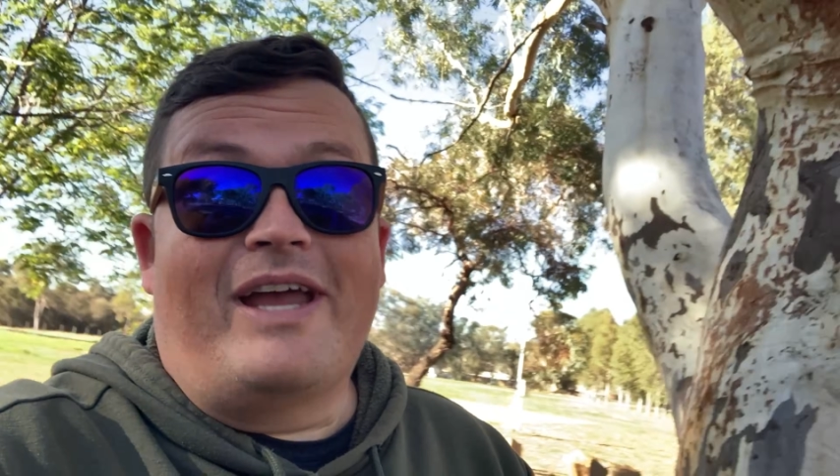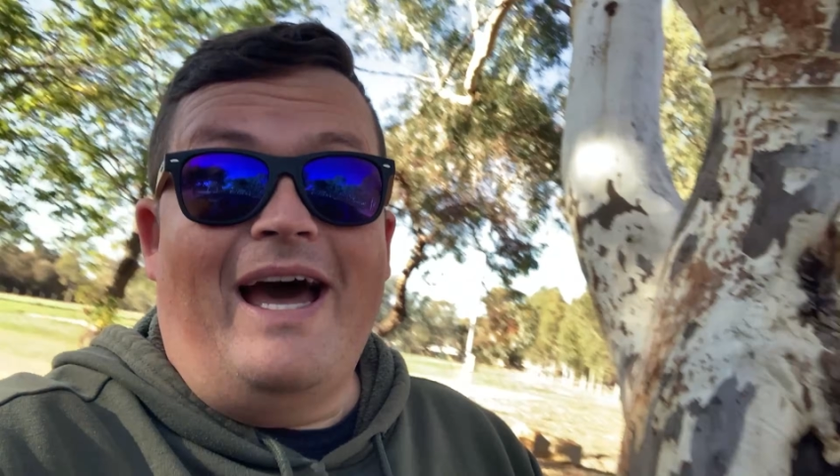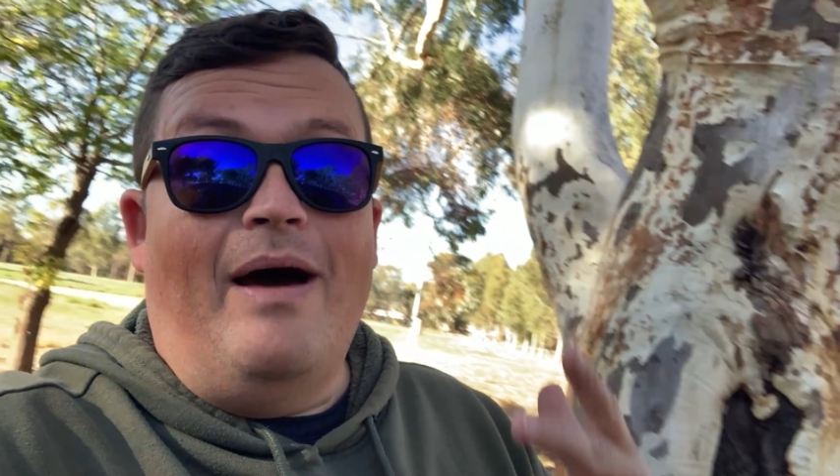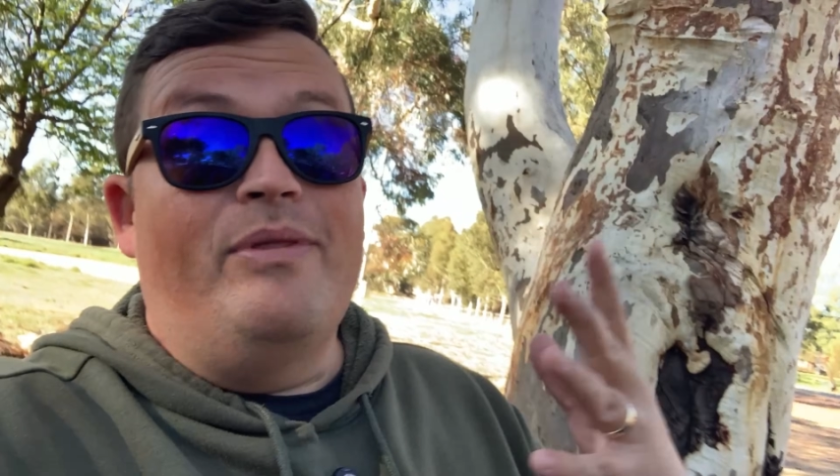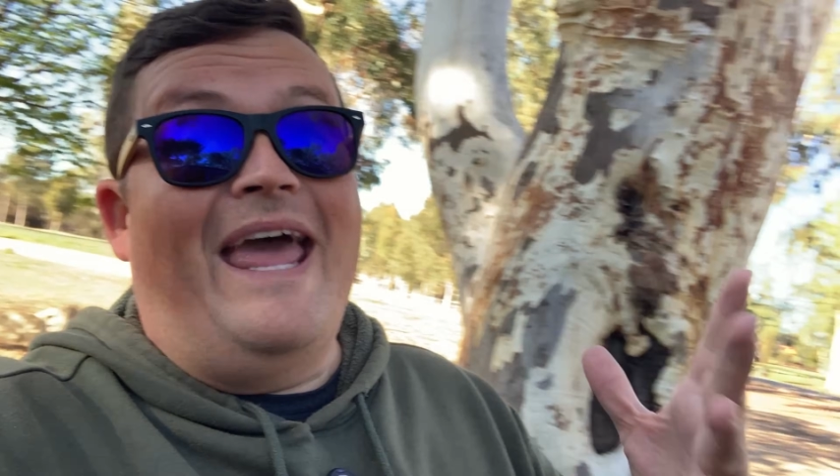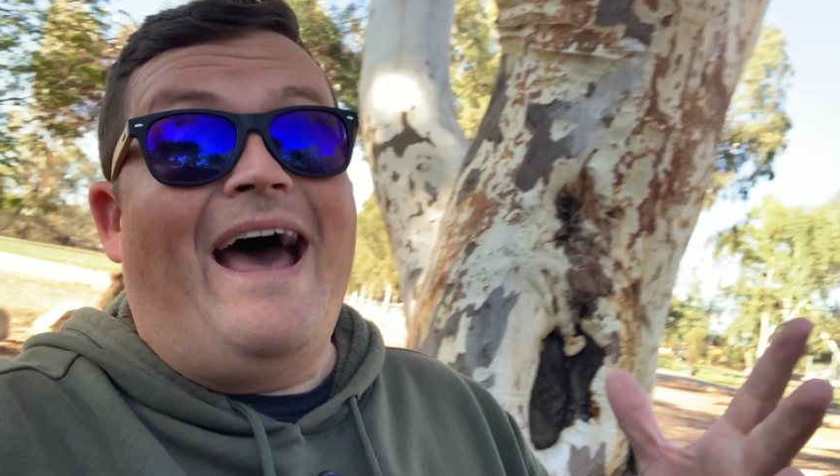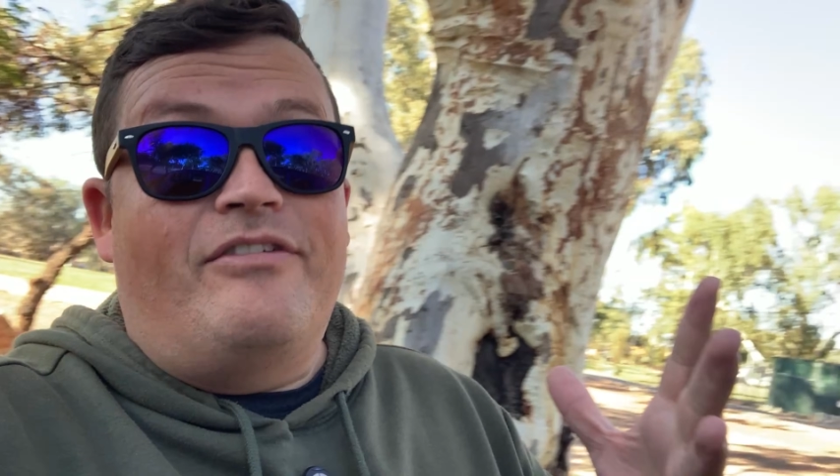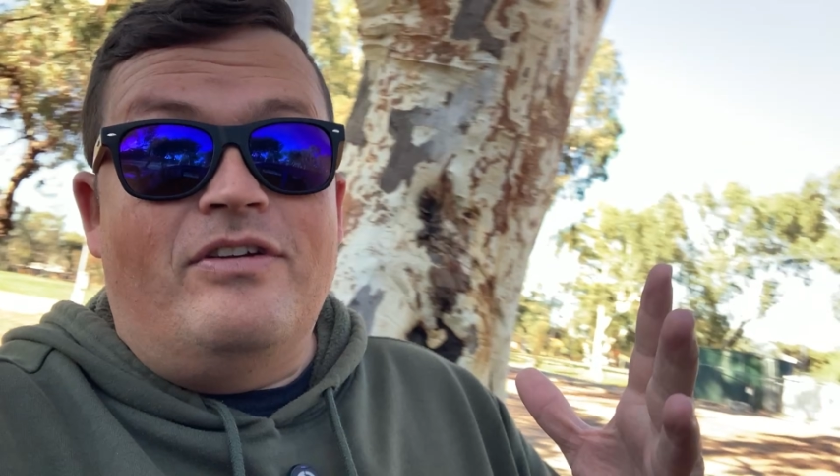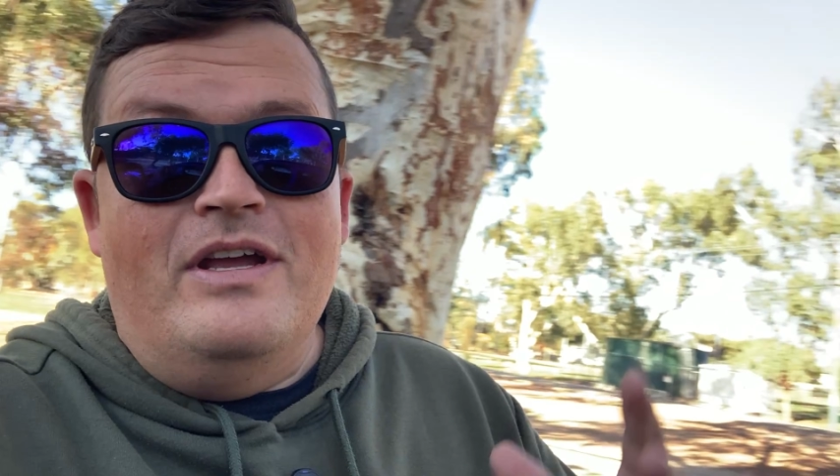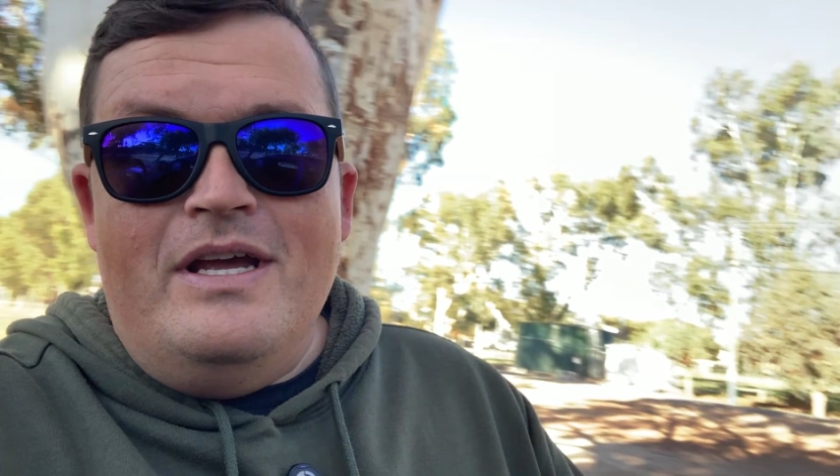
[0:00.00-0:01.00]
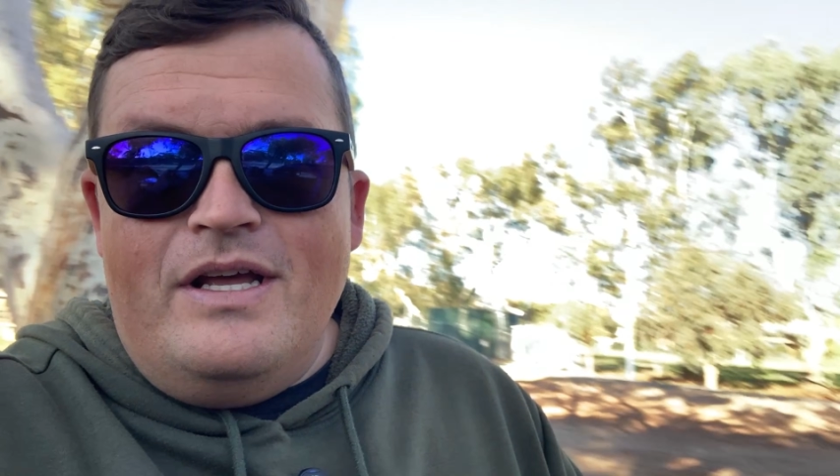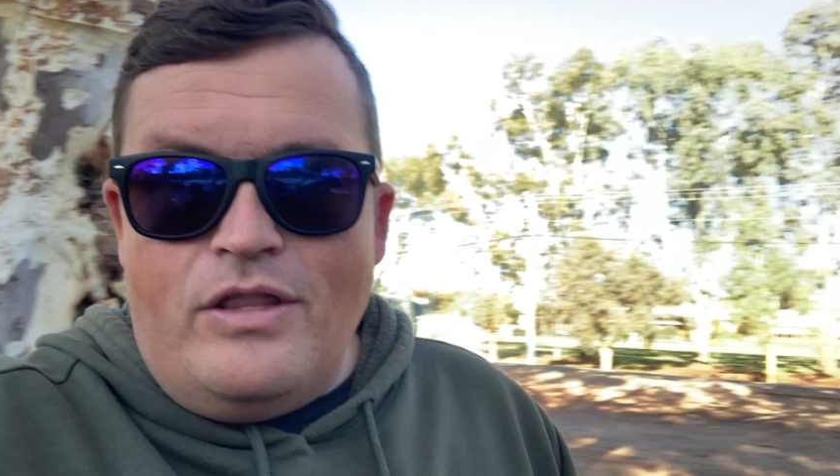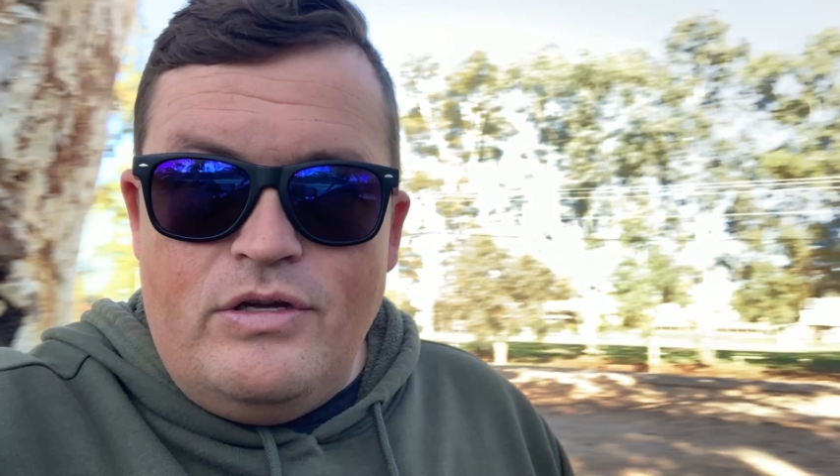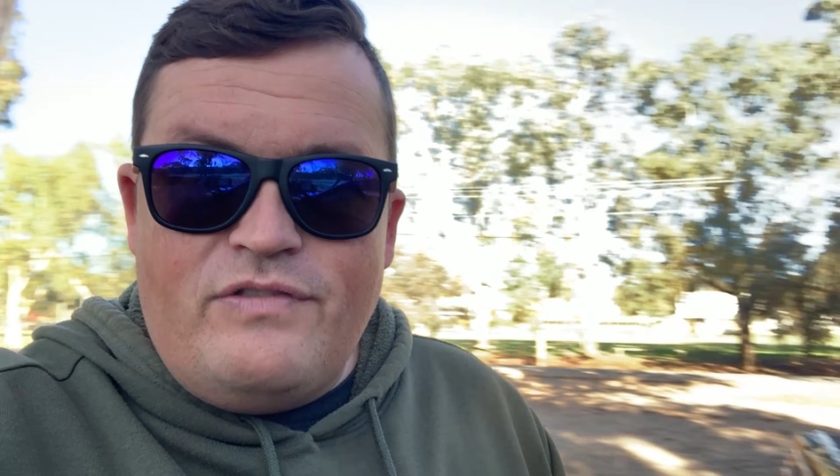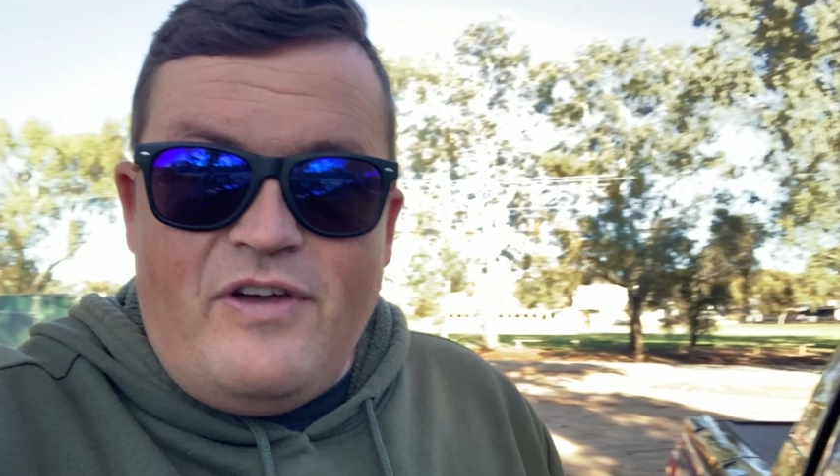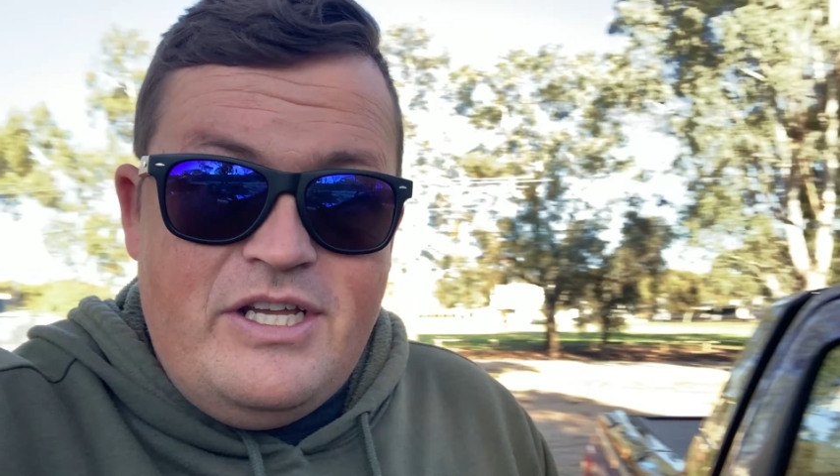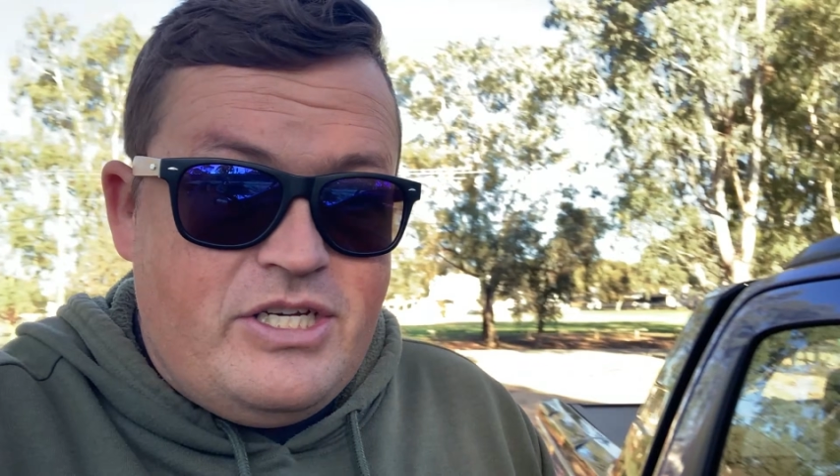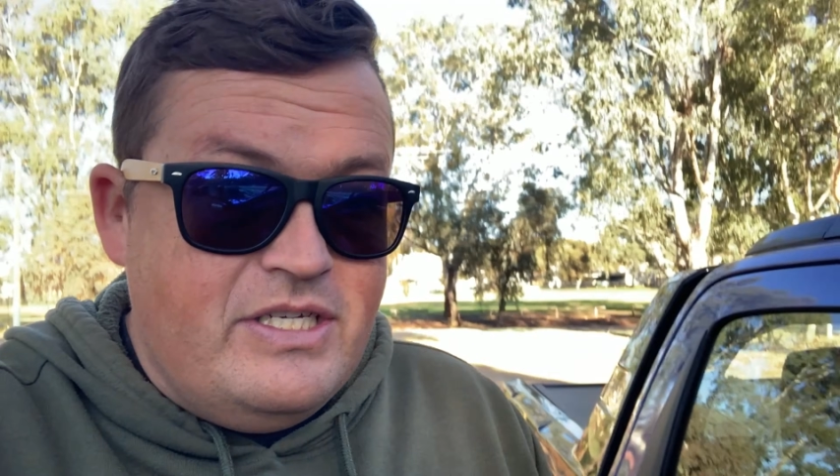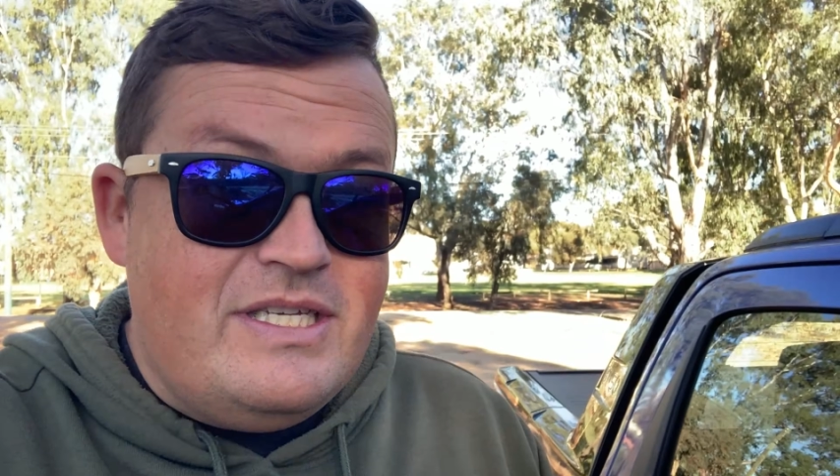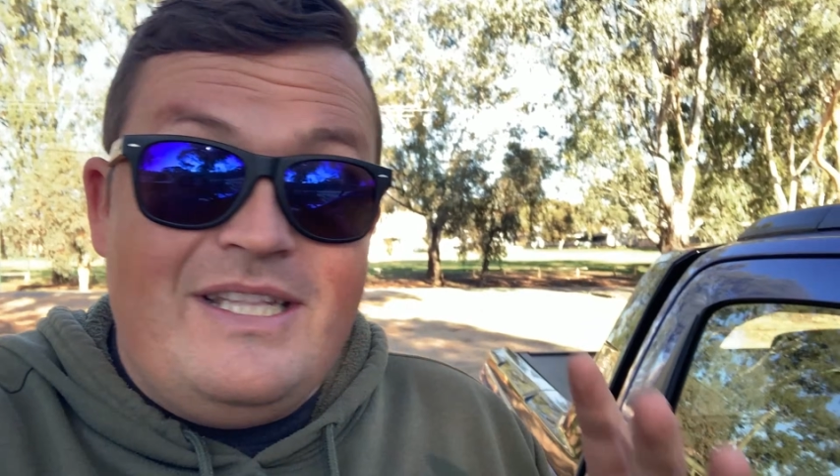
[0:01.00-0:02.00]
a car without those features.